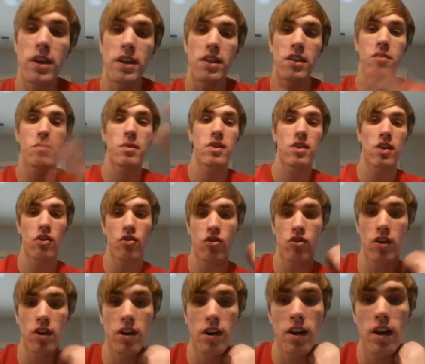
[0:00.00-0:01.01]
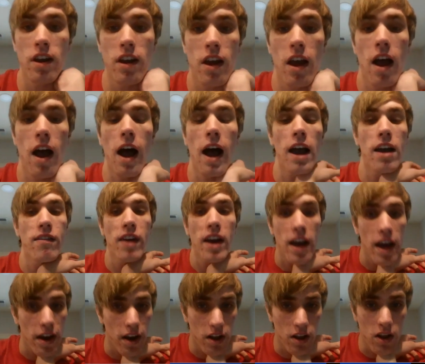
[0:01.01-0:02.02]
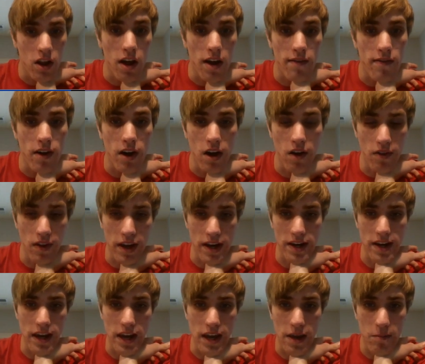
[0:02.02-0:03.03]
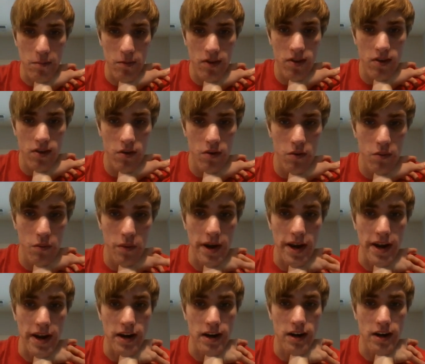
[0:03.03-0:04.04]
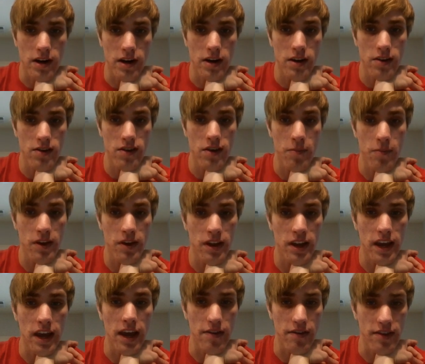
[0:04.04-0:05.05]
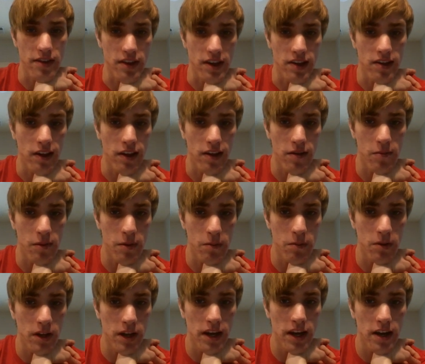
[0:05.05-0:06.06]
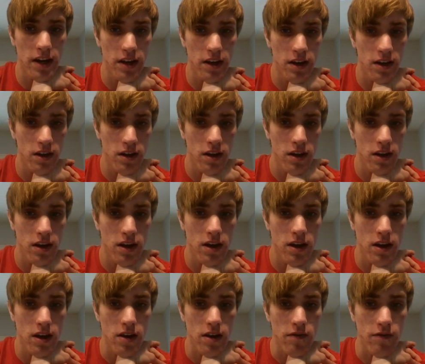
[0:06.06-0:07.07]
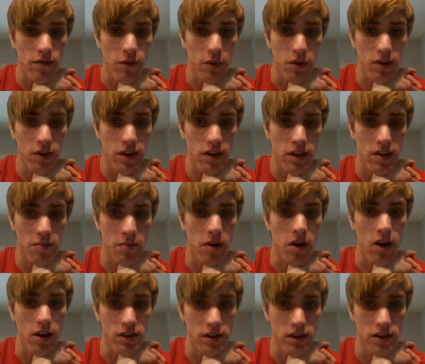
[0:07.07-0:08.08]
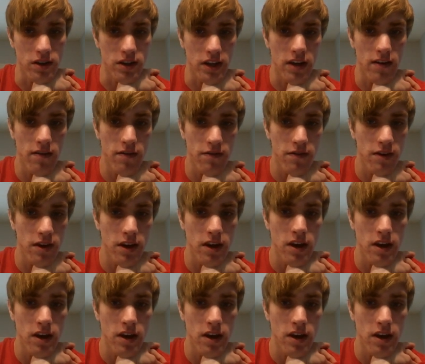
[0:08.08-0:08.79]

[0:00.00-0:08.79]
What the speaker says: in this position, I've had a lot of online games where something like f6 has been played, forcing this pawn to leave